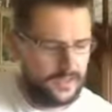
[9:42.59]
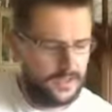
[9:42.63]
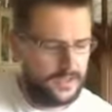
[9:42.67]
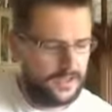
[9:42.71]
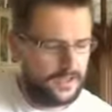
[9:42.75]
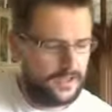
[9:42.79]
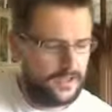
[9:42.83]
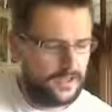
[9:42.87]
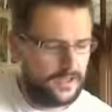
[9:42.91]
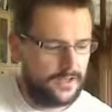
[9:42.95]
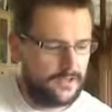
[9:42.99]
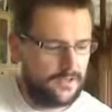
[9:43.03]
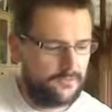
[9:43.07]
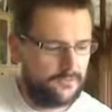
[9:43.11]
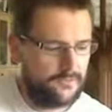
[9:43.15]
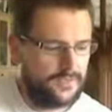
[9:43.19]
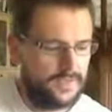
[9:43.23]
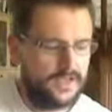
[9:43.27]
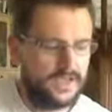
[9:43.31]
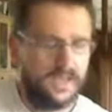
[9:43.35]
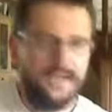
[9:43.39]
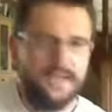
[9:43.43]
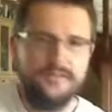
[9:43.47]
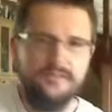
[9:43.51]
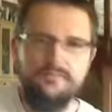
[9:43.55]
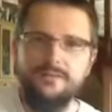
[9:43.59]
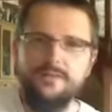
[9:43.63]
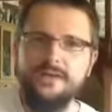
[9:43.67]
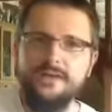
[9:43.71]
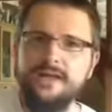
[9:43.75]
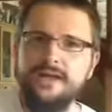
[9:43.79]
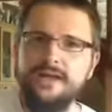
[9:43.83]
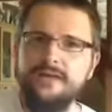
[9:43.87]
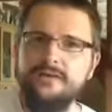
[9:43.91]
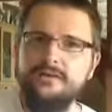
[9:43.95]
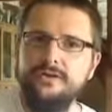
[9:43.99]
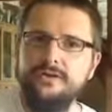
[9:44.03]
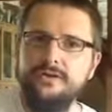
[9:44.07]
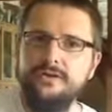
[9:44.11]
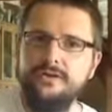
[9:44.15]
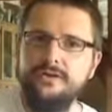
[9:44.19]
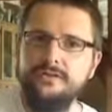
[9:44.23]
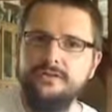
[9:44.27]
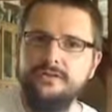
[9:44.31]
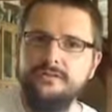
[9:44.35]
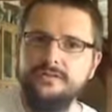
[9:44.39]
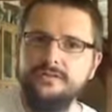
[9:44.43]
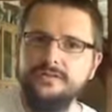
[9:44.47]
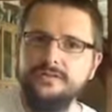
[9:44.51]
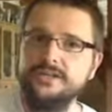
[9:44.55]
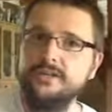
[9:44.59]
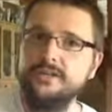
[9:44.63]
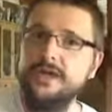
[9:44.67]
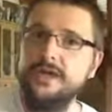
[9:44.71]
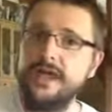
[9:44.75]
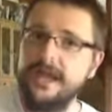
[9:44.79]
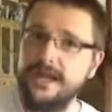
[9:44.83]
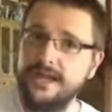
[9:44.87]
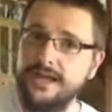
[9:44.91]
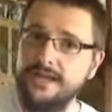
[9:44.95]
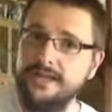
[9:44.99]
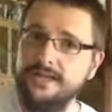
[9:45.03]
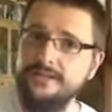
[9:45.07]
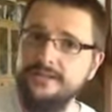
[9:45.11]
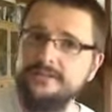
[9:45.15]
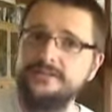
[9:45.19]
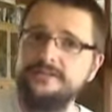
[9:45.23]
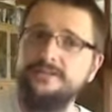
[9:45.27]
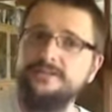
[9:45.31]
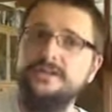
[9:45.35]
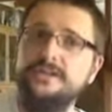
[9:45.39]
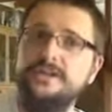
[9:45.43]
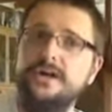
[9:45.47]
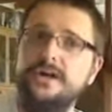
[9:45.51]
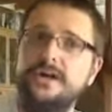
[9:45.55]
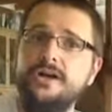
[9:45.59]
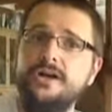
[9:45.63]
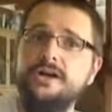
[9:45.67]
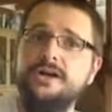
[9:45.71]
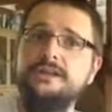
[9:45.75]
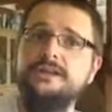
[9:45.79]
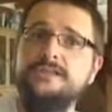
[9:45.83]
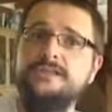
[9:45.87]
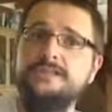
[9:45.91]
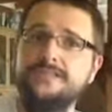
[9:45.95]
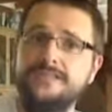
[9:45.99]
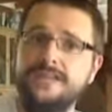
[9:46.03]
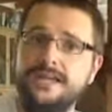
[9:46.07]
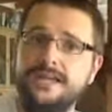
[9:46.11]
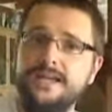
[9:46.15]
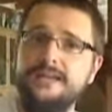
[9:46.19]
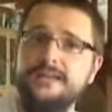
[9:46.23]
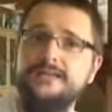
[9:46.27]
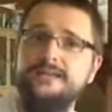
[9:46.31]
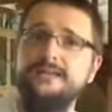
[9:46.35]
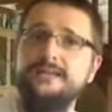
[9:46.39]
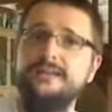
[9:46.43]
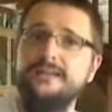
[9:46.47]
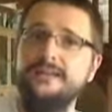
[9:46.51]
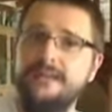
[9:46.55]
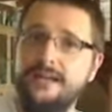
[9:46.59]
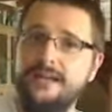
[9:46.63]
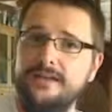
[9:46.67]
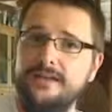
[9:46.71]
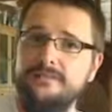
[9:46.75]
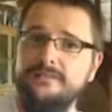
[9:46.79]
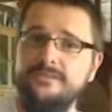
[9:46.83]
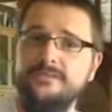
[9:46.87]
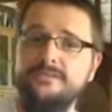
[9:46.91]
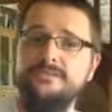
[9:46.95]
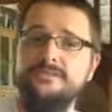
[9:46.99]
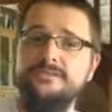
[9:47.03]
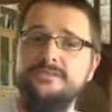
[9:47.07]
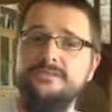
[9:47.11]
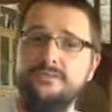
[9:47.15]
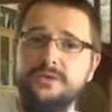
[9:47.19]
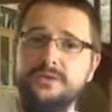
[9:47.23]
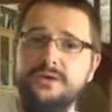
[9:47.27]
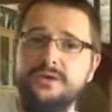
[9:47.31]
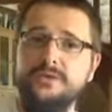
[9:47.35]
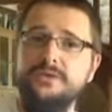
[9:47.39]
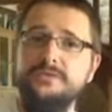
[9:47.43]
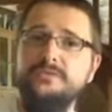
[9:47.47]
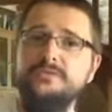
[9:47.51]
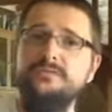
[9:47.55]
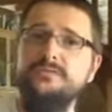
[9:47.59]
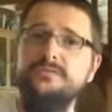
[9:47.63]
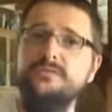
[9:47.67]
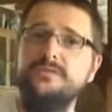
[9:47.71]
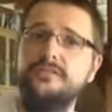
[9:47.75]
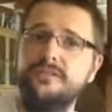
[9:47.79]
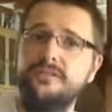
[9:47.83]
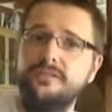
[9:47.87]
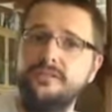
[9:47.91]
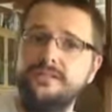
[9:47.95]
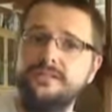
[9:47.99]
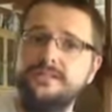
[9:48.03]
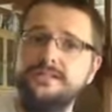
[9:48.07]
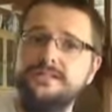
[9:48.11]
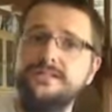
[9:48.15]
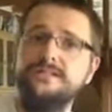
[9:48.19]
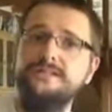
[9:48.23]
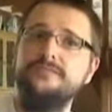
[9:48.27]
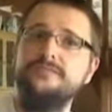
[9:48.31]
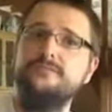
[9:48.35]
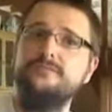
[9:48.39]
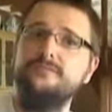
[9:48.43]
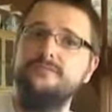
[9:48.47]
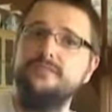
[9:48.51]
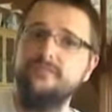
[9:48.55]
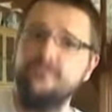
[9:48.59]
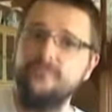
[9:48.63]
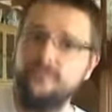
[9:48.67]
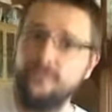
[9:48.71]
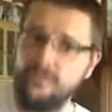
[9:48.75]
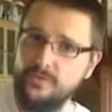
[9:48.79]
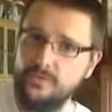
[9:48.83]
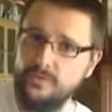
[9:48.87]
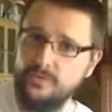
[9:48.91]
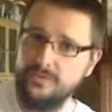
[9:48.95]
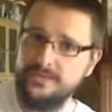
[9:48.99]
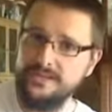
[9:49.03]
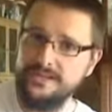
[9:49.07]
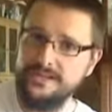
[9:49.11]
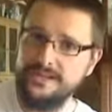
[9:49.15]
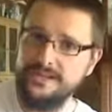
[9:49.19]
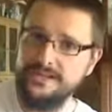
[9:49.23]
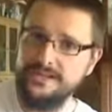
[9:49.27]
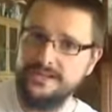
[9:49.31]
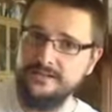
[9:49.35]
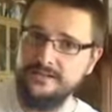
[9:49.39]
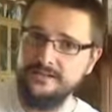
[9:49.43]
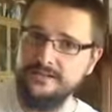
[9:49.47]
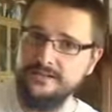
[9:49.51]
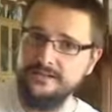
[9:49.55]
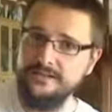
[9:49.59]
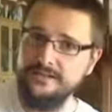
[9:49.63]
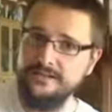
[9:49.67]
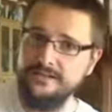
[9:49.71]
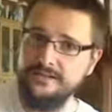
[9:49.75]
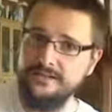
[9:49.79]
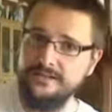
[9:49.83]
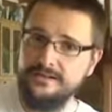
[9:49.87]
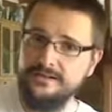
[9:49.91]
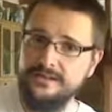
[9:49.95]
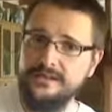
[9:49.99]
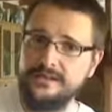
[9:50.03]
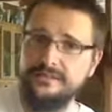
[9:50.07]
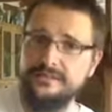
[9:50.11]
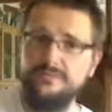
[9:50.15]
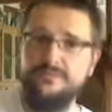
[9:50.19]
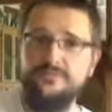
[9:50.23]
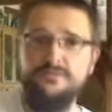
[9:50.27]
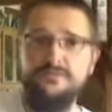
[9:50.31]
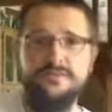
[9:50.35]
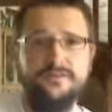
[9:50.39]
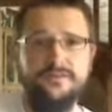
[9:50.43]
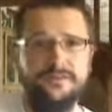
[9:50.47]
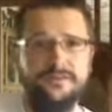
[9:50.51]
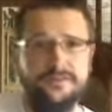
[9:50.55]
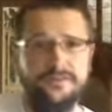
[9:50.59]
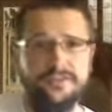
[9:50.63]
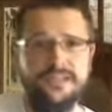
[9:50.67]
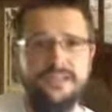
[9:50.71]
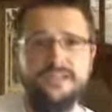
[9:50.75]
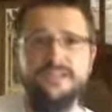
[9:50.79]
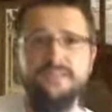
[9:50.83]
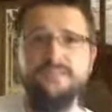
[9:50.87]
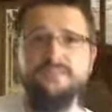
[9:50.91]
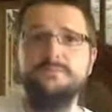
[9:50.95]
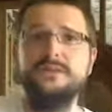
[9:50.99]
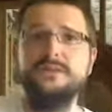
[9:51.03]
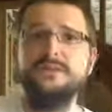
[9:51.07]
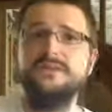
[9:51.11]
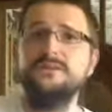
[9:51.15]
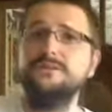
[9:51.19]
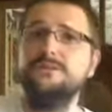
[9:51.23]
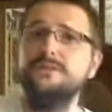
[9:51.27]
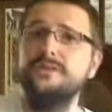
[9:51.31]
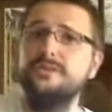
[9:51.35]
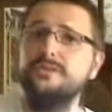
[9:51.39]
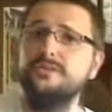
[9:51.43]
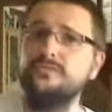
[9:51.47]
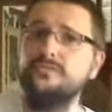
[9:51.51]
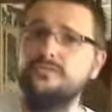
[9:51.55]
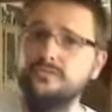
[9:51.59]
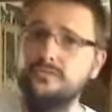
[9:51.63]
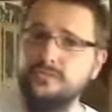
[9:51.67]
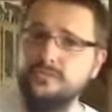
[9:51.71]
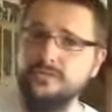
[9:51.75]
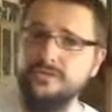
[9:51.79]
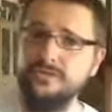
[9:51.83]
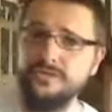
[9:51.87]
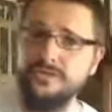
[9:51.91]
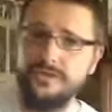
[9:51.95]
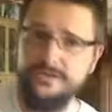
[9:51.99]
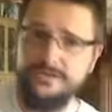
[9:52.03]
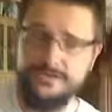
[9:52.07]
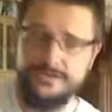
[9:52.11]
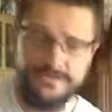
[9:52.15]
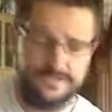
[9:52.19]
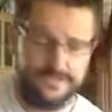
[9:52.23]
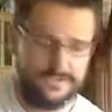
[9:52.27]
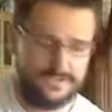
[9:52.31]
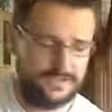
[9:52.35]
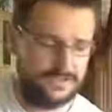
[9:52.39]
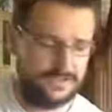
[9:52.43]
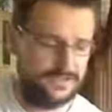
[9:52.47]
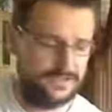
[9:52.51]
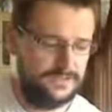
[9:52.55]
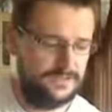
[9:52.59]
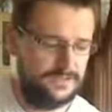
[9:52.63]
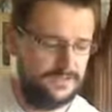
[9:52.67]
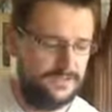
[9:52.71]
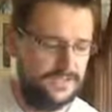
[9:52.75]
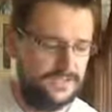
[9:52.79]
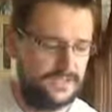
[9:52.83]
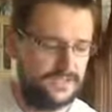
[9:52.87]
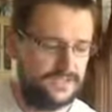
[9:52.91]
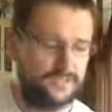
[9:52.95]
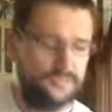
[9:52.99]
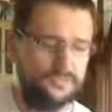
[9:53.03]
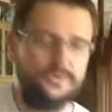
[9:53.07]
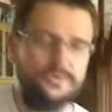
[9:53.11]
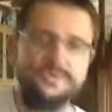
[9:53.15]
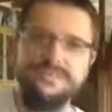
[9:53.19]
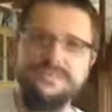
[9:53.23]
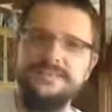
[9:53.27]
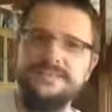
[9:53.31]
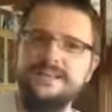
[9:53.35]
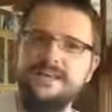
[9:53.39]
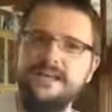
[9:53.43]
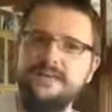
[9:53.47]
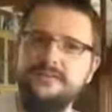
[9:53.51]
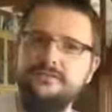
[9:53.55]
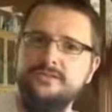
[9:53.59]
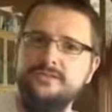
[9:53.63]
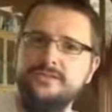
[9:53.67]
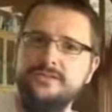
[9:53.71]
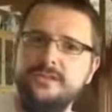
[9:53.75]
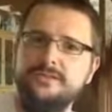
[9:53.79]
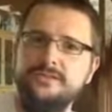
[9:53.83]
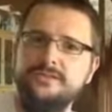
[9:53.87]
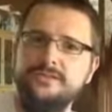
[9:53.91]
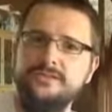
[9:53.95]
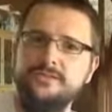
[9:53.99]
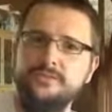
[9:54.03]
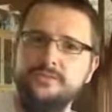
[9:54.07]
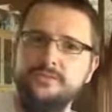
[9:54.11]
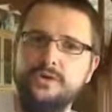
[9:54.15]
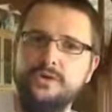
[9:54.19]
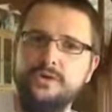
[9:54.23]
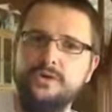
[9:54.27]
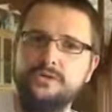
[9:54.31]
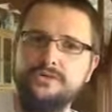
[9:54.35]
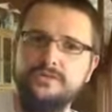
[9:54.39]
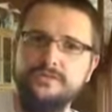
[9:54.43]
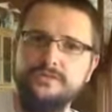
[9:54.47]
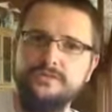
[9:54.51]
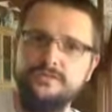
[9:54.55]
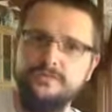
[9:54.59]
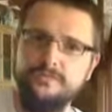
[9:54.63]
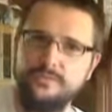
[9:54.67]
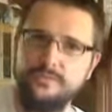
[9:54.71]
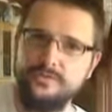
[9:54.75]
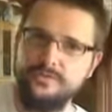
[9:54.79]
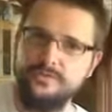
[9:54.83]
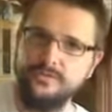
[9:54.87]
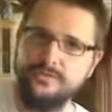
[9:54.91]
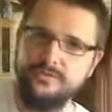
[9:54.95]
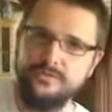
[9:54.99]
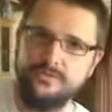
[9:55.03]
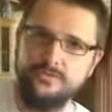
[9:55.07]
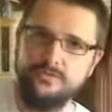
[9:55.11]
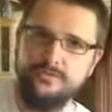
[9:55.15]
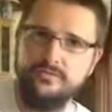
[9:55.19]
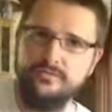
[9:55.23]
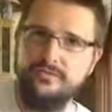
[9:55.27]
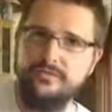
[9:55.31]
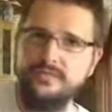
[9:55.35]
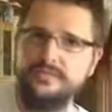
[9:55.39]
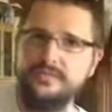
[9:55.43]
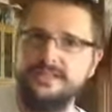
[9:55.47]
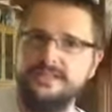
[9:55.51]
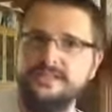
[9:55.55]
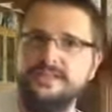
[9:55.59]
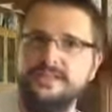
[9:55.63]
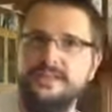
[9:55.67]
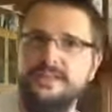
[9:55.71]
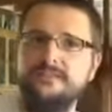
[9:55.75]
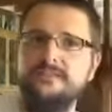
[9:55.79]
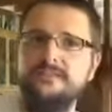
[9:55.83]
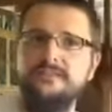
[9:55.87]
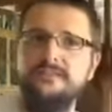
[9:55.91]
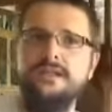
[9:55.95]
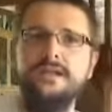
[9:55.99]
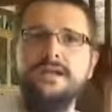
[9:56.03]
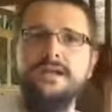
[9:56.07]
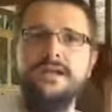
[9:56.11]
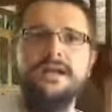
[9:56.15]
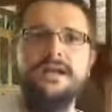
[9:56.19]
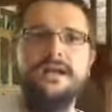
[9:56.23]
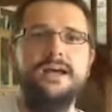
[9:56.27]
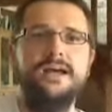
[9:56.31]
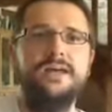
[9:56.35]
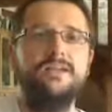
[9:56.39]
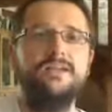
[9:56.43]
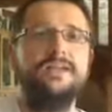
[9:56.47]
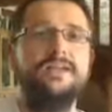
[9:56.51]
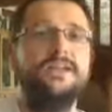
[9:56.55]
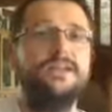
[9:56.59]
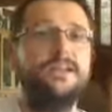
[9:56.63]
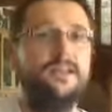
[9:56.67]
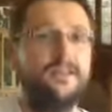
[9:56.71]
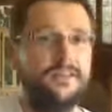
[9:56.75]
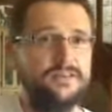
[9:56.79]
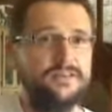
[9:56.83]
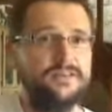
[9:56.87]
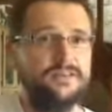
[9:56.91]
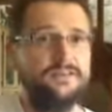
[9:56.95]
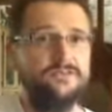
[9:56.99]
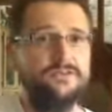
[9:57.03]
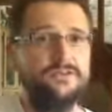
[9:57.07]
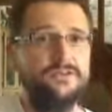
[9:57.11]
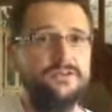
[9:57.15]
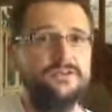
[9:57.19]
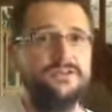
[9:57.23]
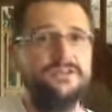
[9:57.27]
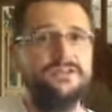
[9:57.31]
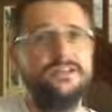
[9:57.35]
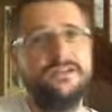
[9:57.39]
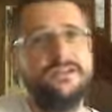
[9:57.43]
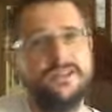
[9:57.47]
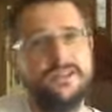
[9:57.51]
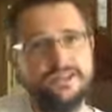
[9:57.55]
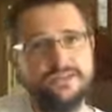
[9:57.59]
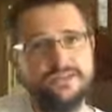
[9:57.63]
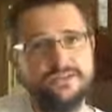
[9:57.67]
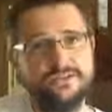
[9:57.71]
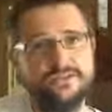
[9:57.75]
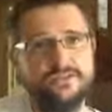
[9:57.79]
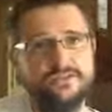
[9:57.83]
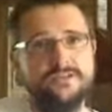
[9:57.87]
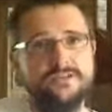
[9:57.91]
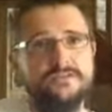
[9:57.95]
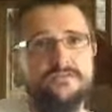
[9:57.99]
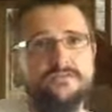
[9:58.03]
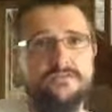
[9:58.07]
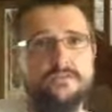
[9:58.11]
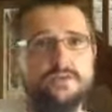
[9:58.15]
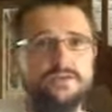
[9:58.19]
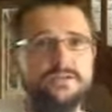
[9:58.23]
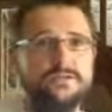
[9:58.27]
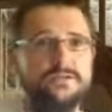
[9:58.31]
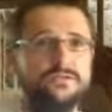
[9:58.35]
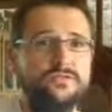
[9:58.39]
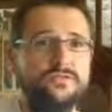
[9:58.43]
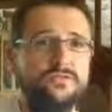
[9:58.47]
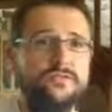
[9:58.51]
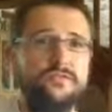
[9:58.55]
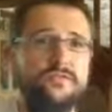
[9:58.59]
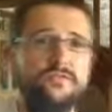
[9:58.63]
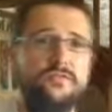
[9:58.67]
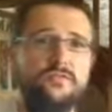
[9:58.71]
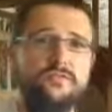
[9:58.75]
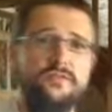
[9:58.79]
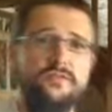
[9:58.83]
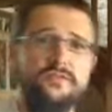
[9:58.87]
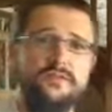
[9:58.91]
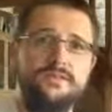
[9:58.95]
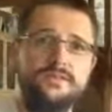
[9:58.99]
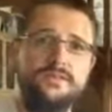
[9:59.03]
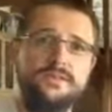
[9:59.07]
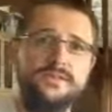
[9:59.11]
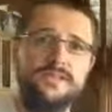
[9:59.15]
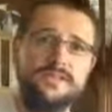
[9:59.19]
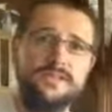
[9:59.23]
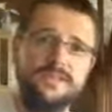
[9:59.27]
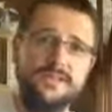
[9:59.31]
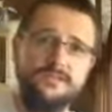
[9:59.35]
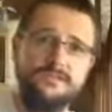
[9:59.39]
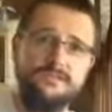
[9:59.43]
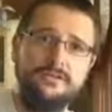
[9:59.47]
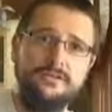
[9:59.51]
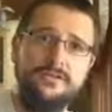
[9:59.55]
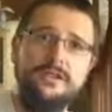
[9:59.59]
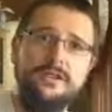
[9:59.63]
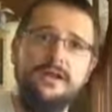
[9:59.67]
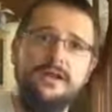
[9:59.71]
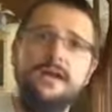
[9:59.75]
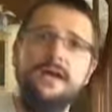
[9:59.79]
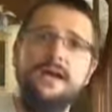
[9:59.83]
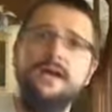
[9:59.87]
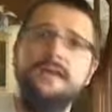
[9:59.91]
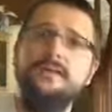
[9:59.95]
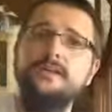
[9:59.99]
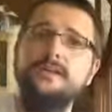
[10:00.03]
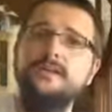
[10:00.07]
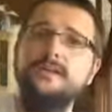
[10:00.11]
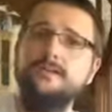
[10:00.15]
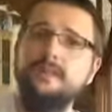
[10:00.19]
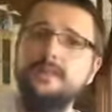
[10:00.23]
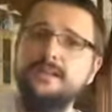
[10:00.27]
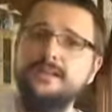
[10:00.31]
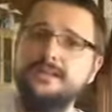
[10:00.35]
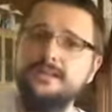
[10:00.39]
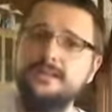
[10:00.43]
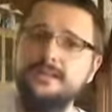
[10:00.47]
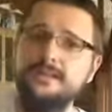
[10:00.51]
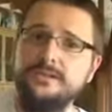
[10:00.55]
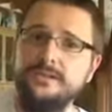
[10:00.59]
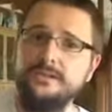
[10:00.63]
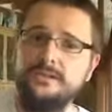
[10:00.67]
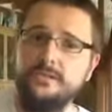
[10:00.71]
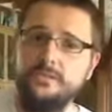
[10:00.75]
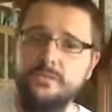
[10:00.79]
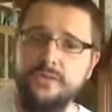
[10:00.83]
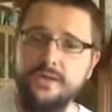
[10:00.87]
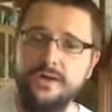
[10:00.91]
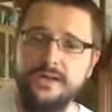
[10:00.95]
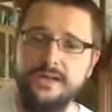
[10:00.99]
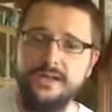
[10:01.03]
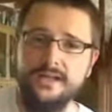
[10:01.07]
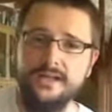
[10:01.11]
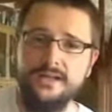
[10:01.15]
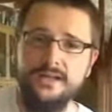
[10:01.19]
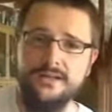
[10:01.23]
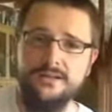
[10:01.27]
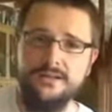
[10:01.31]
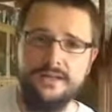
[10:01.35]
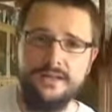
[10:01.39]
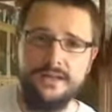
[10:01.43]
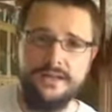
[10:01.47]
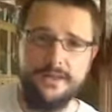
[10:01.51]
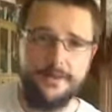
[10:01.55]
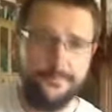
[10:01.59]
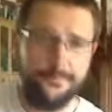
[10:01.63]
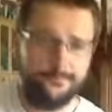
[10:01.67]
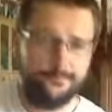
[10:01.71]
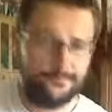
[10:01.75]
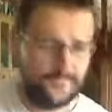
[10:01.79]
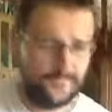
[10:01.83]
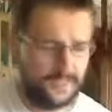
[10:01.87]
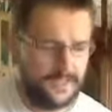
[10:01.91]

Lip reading: And if we carried on, so 8, 9, 10, 11, 12, 13, 14, and 15 is back to another root note, okay? So we've got 7 notes in one octave, 1, 2, 3, 4, 5, 6, 7, then another 7 notes in the next octave, 1, 2, 3, 4, 5, 6, 7, and then you're back to 1 again there.